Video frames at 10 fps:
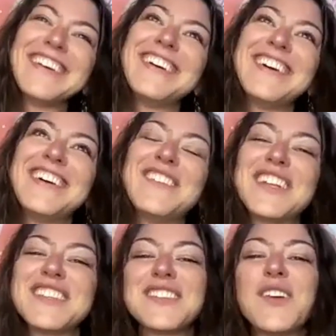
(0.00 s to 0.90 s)
Oh,
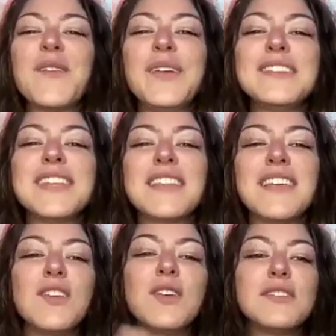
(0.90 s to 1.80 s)
but it's so amazing
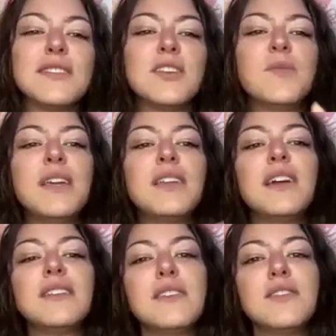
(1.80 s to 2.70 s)
that you could still be in
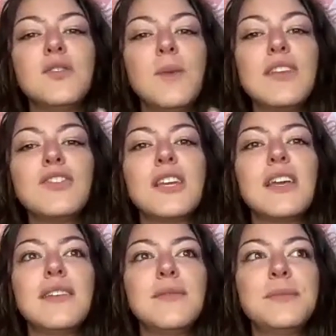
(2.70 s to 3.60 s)
that
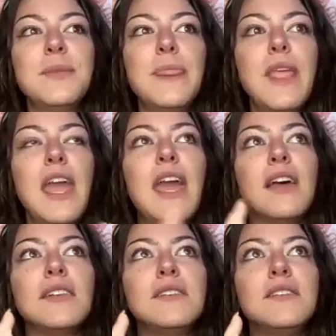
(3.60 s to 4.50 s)
situation
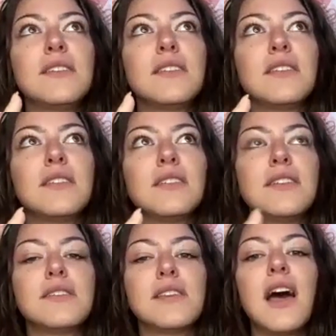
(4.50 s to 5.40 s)
and
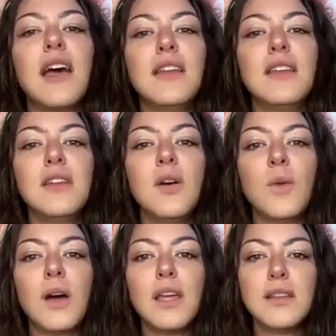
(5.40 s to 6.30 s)
decide, you know
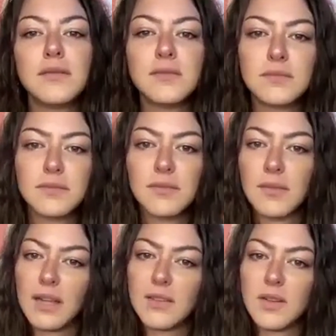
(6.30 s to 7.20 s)
what?
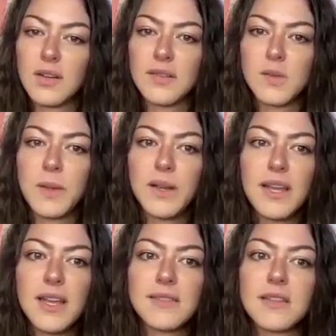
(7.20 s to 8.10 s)
That's her
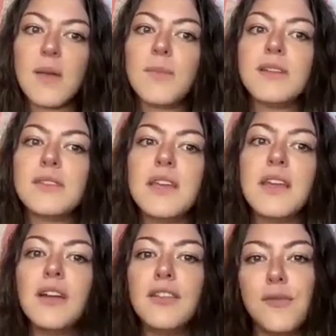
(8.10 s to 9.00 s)
experience, and I'm going to
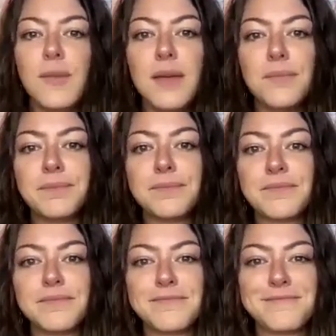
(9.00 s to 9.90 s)
take care of me.
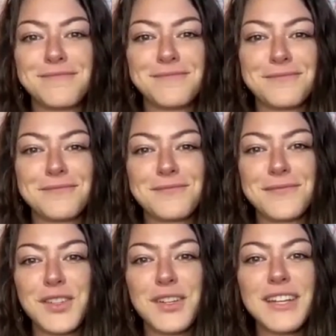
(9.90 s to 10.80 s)

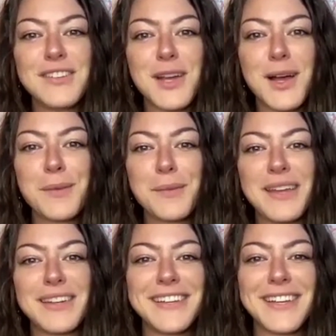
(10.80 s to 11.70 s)
Great job,
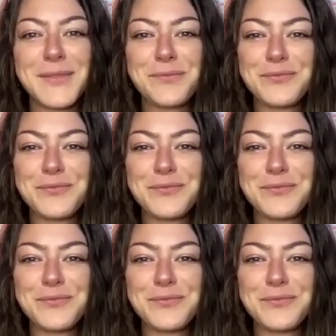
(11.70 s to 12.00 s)
Amanda.